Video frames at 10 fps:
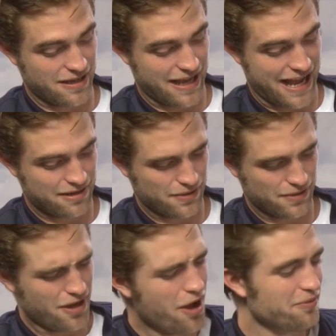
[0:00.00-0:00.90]
animal?
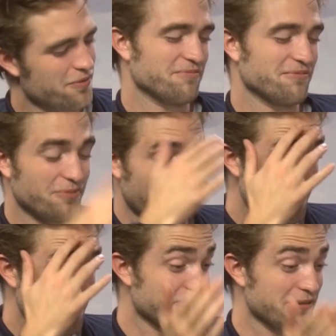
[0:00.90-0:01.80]
Why
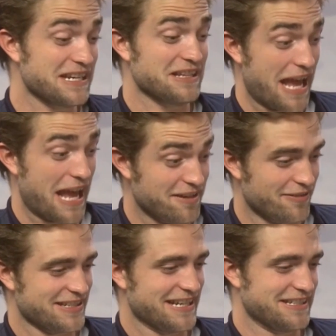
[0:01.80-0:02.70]
am I reading the end of
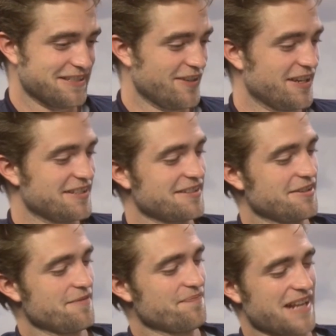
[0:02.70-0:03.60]
the sentence first?
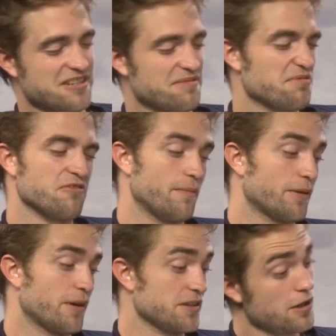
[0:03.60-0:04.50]
I actually profound my
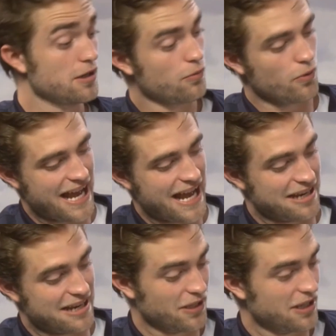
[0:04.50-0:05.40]
question. What
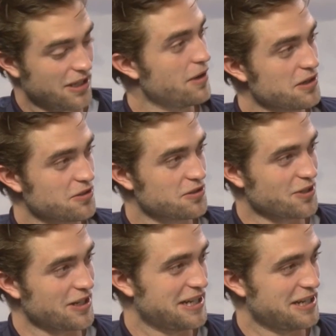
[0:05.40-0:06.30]
animal are most
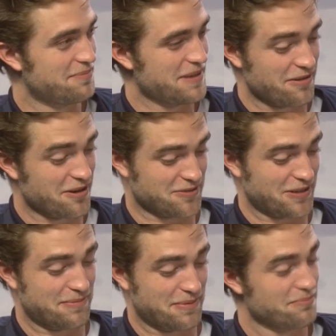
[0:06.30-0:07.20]
Australian
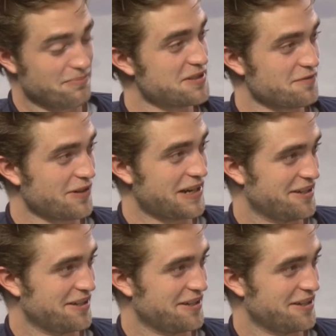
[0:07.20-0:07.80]
people most afraid